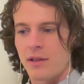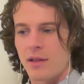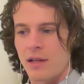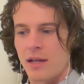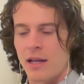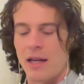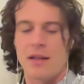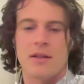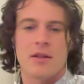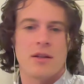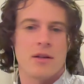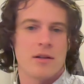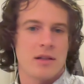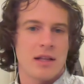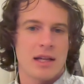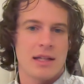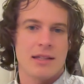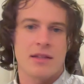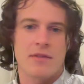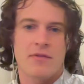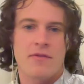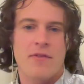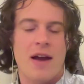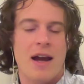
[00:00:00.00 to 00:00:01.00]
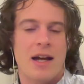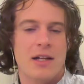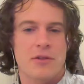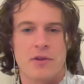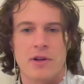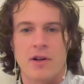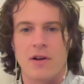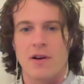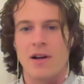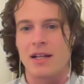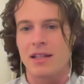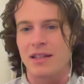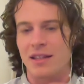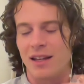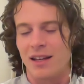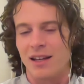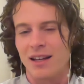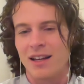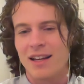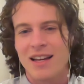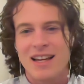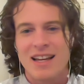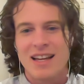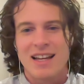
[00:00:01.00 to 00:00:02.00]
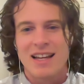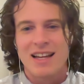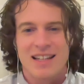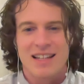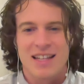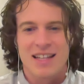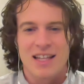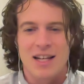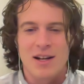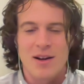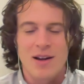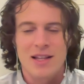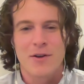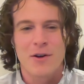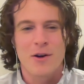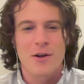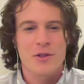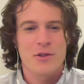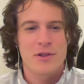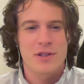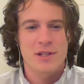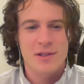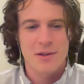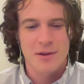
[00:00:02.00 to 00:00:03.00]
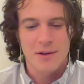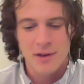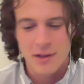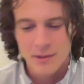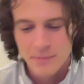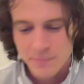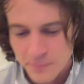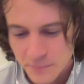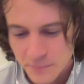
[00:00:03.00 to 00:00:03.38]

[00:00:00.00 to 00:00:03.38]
at the factory, or at the, at the grocery store,